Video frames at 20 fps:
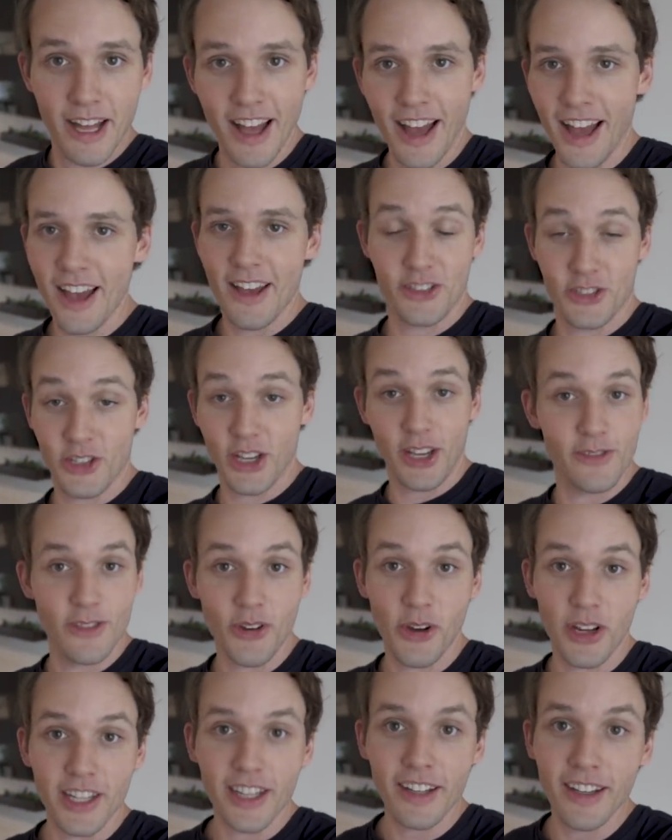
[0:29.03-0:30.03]
I actually have
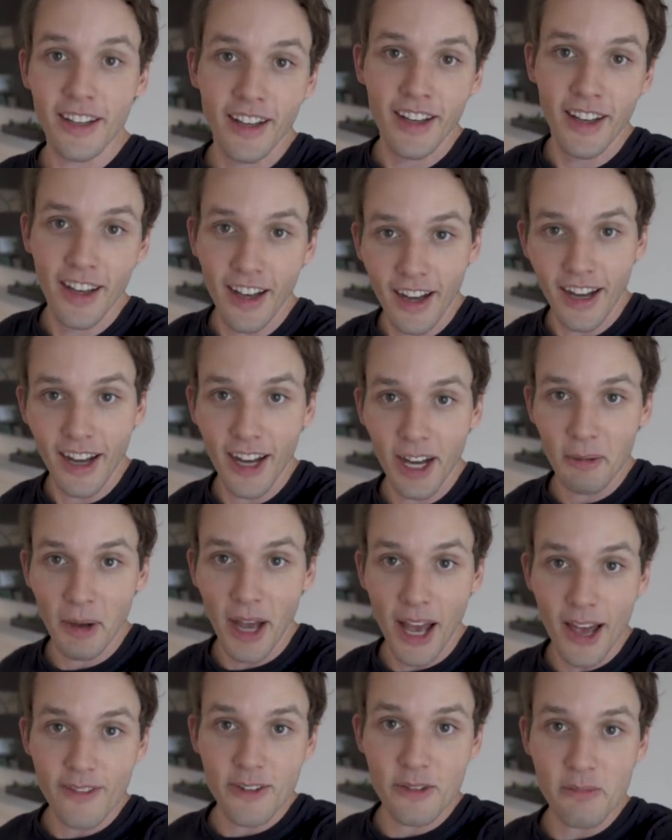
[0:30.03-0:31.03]
no idea.
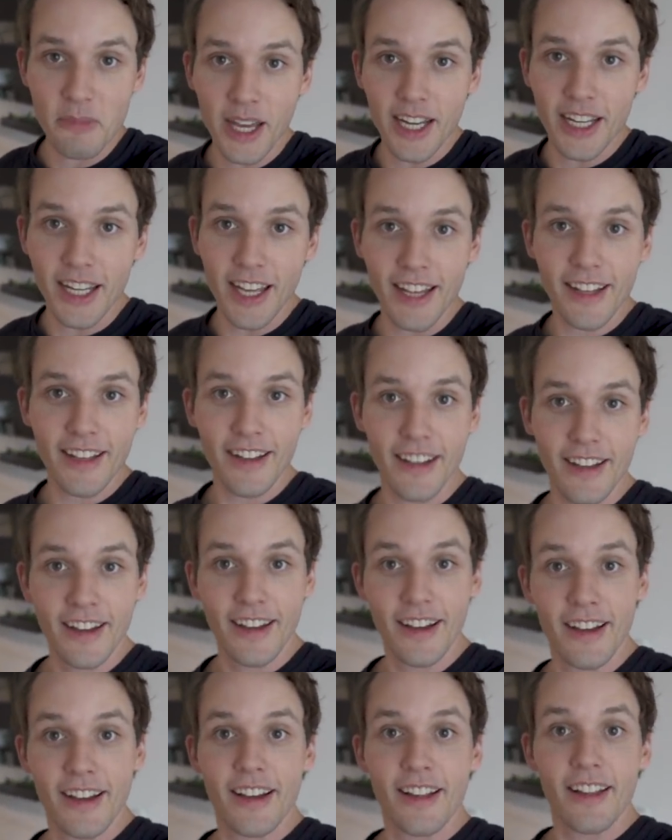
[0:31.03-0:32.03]
I haven't made it yet.
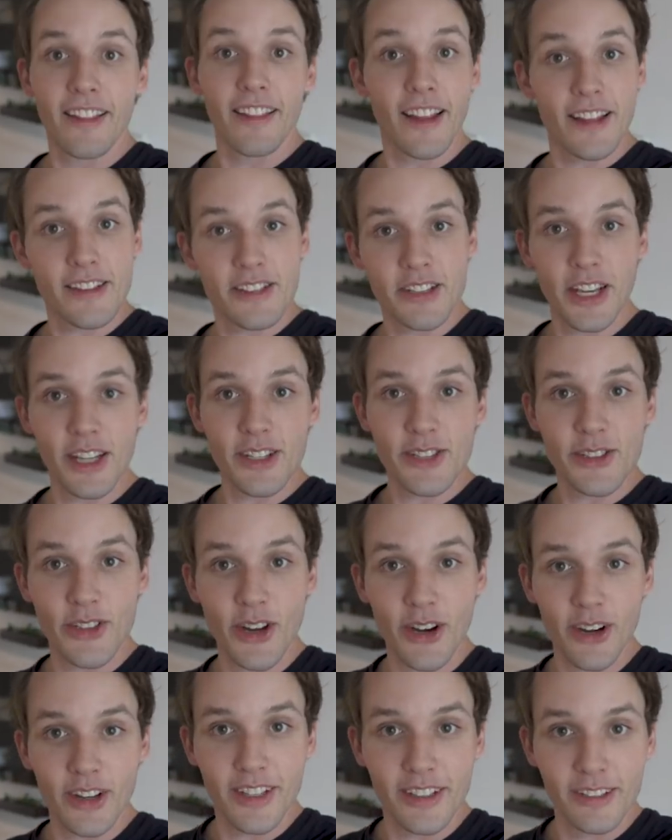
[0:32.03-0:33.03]
Let's get
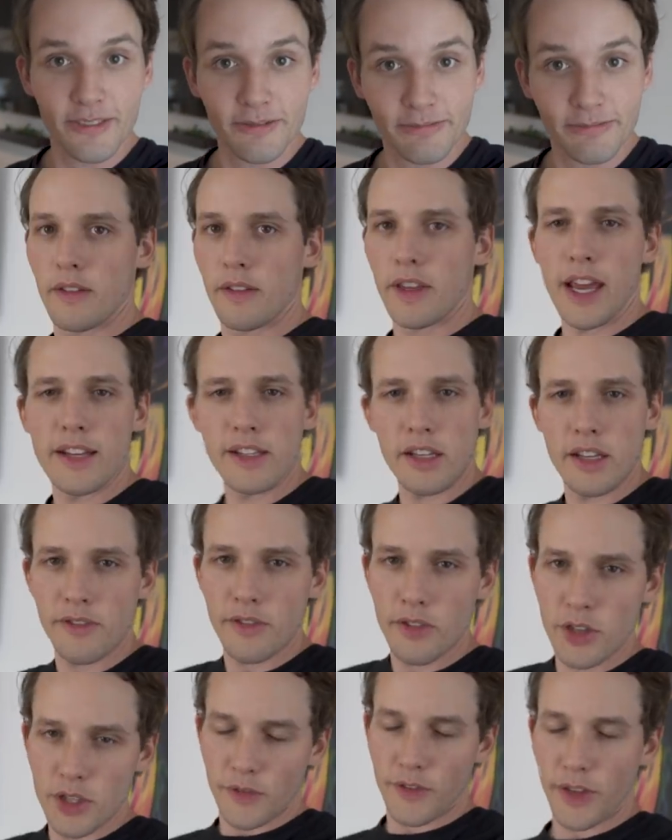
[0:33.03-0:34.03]
started. The idea
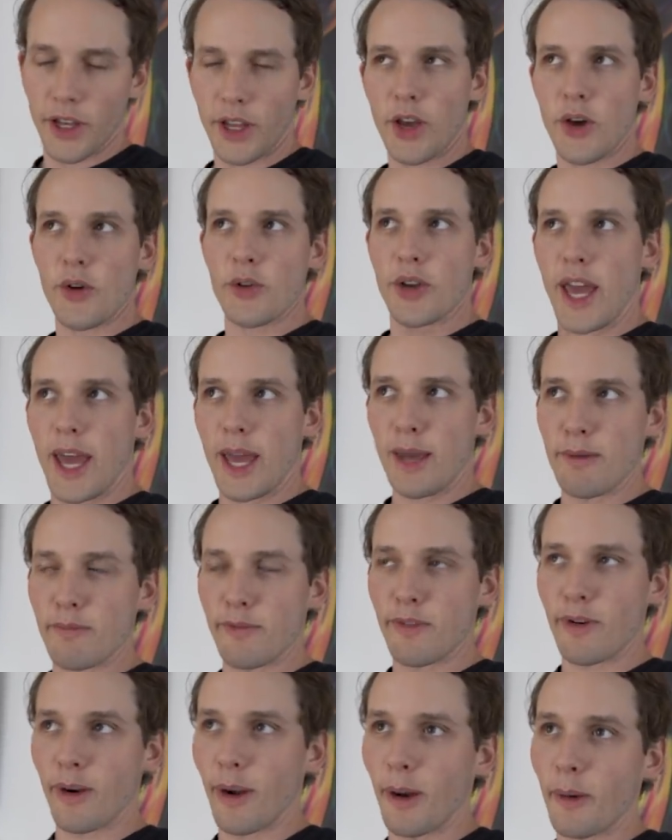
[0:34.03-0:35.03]
for this video
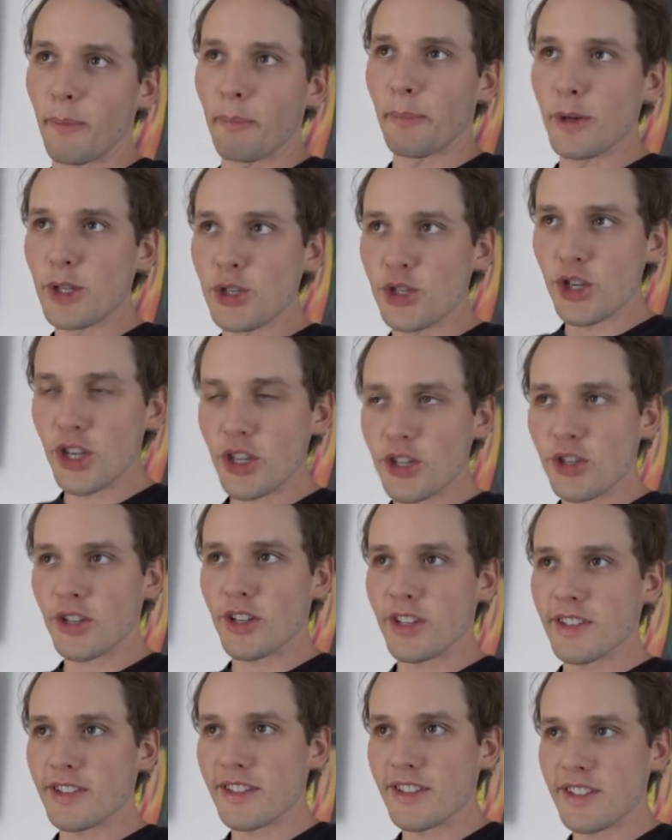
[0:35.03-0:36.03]
came from
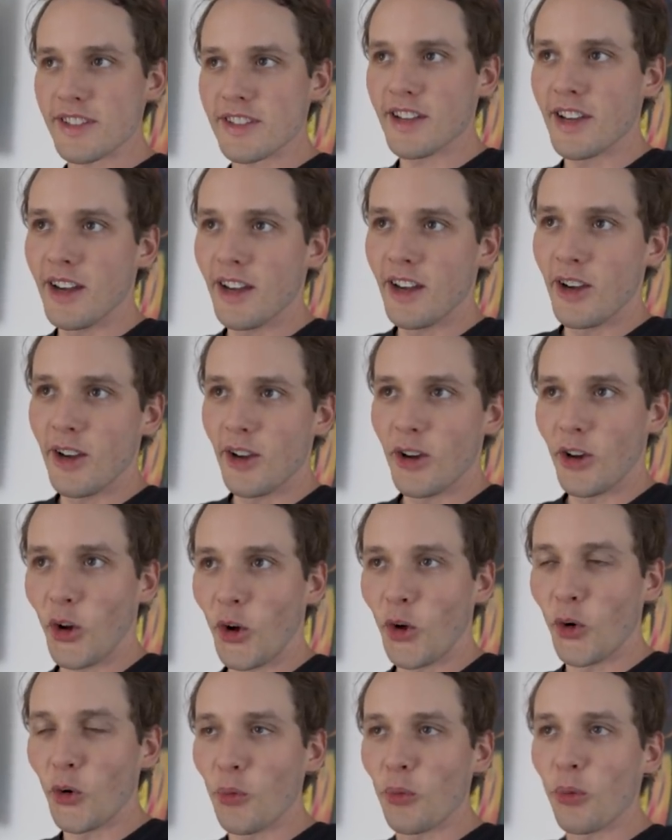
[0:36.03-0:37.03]
magicians
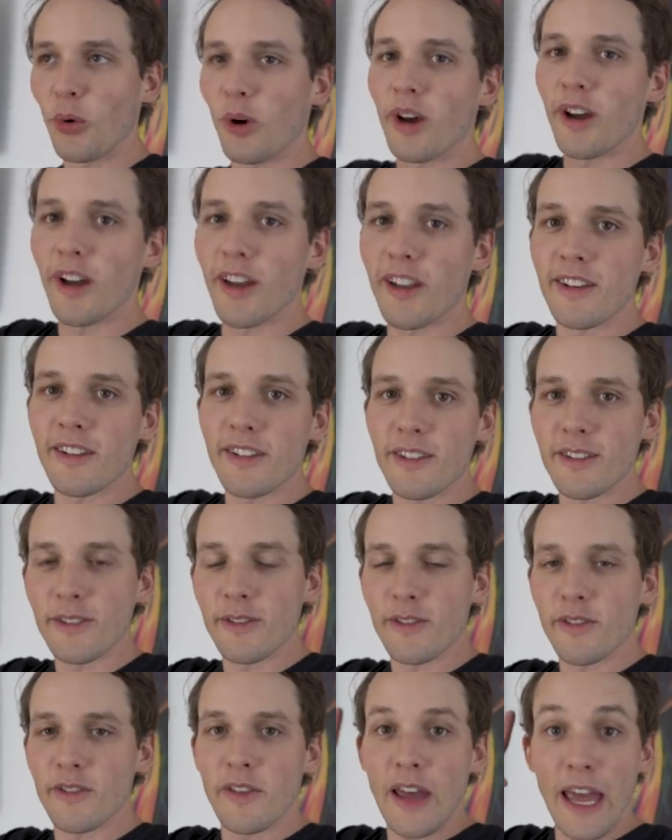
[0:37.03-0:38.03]
who would
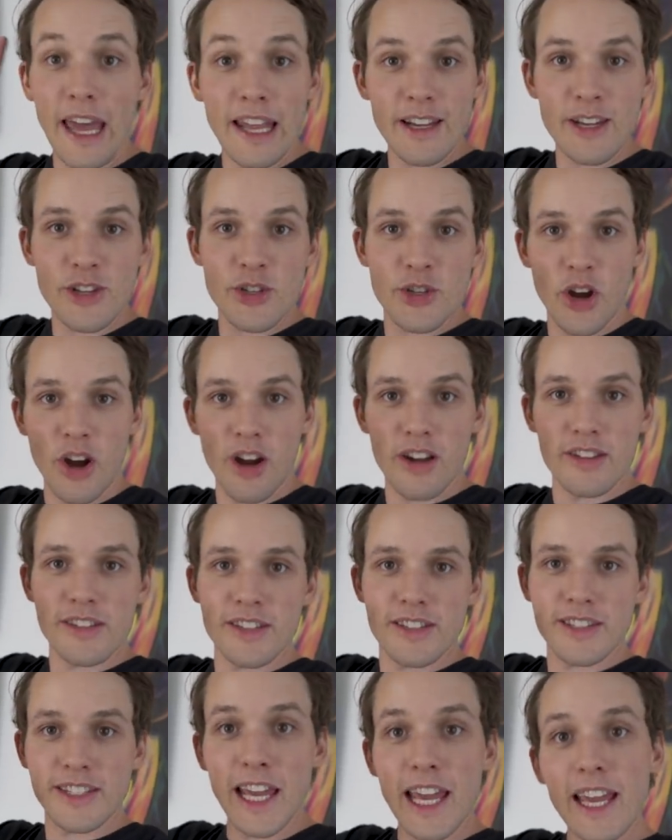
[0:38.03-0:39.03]
vanish on
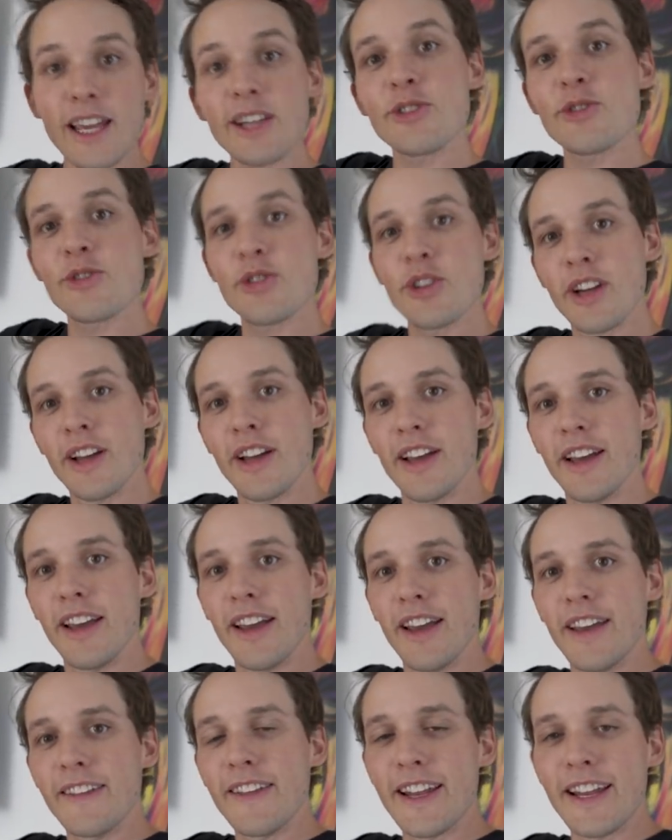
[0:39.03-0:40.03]
stage
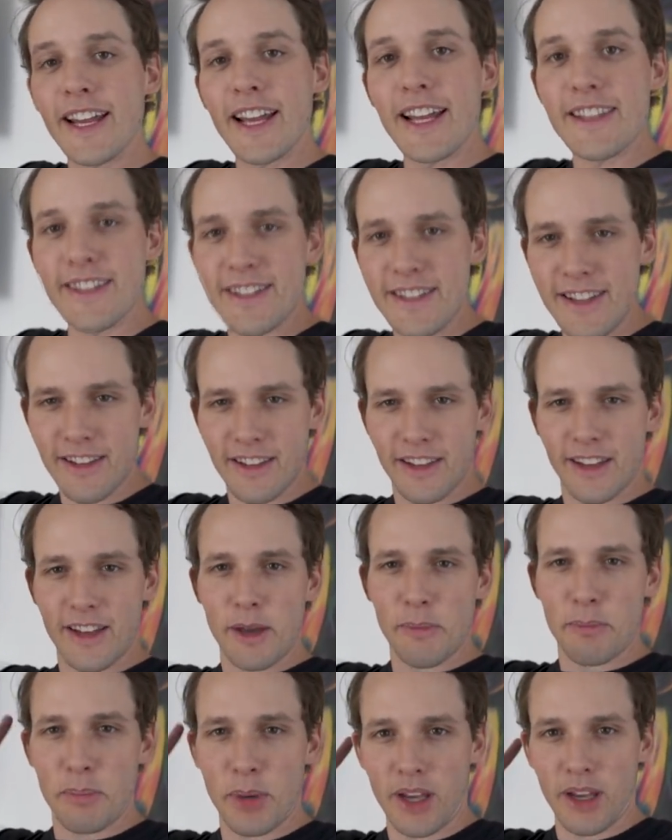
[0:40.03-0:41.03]
and then
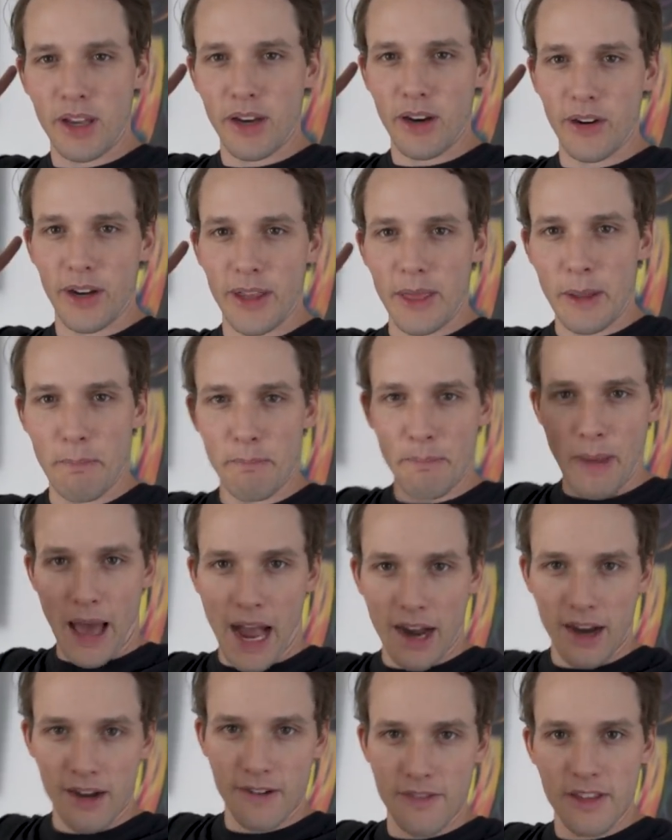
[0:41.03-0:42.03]
instantly appear in the
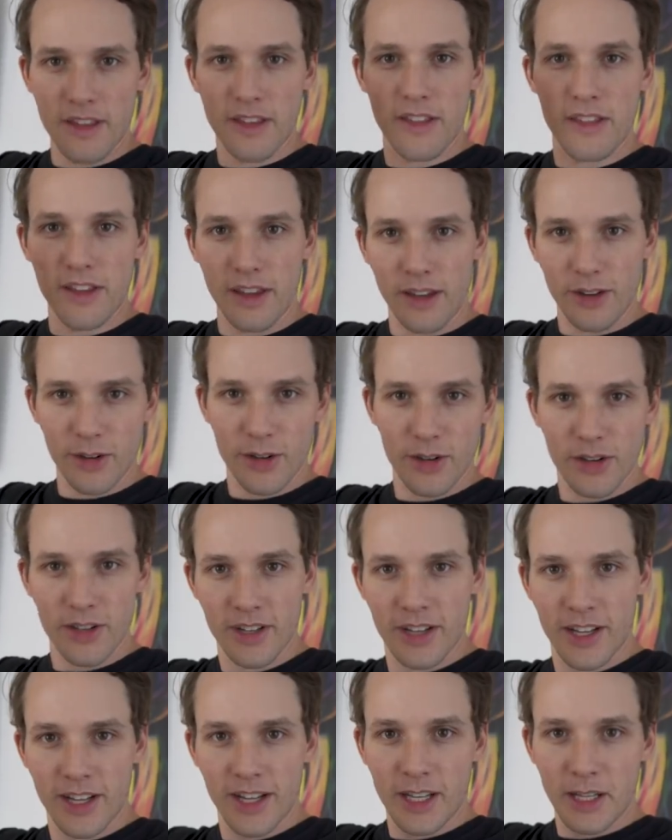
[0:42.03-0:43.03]
back of the
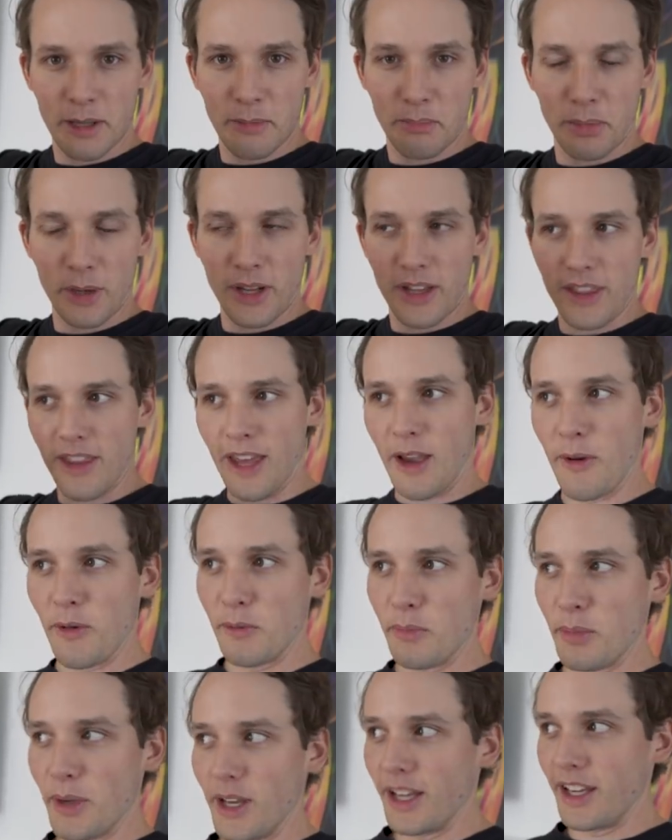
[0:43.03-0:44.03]
theater, but they
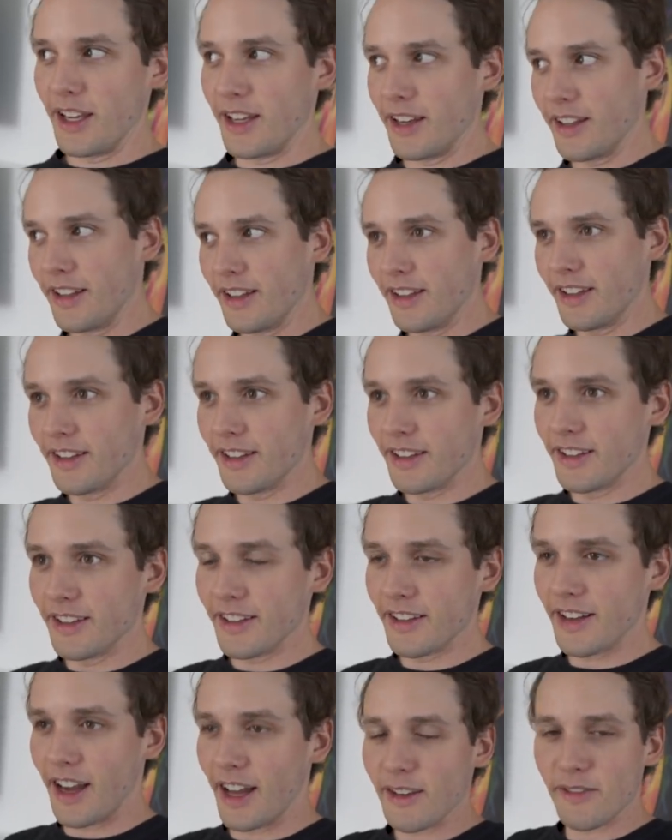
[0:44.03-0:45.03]
would be
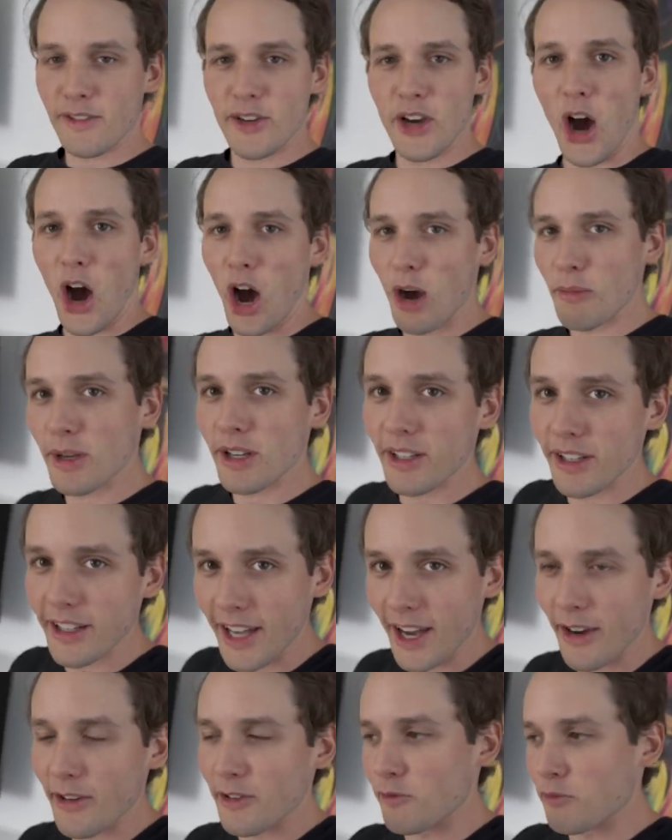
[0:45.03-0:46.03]
kind of
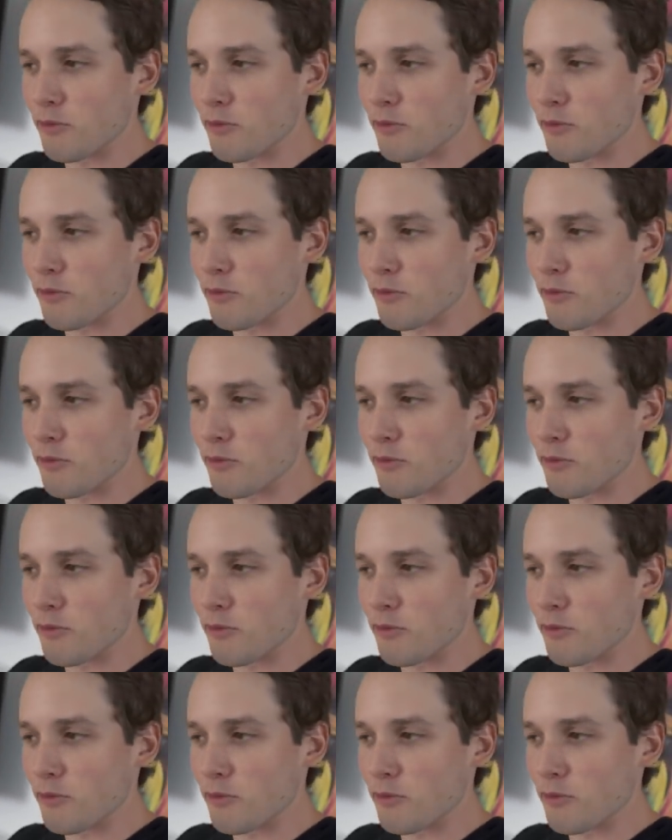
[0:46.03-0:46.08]
comically out